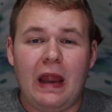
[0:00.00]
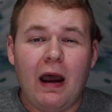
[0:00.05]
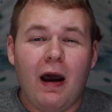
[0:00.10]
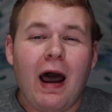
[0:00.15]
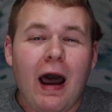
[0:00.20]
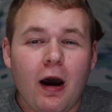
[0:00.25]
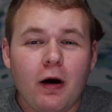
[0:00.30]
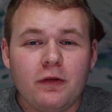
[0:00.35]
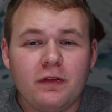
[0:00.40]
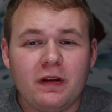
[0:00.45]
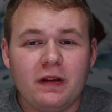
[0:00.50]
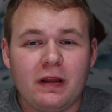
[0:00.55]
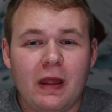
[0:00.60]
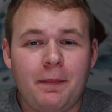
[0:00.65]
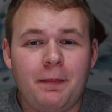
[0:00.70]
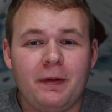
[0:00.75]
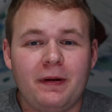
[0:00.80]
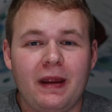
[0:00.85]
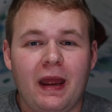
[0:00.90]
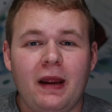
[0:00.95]
Now, housing
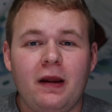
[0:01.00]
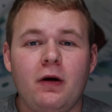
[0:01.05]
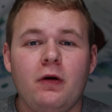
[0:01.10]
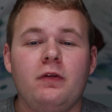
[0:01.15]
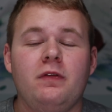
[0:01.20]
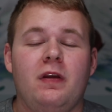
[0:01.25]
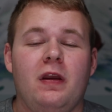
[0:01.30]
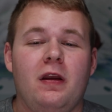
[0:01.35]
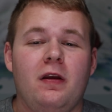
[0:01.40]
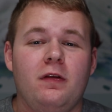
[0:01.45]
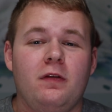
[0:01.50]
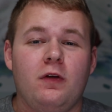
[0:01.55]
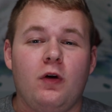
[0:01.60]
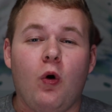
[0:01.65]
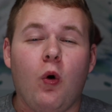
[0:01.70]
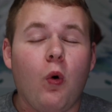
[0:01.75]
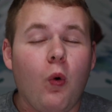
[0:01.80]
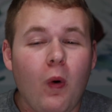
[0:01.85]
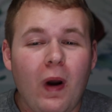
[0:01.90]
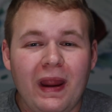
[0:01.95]
leopard geckos is
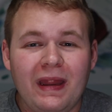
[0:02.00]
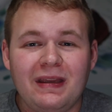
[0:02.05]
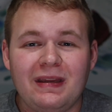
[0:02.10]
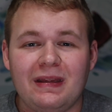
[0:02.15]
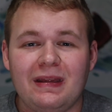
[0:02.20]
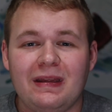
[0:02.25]
quite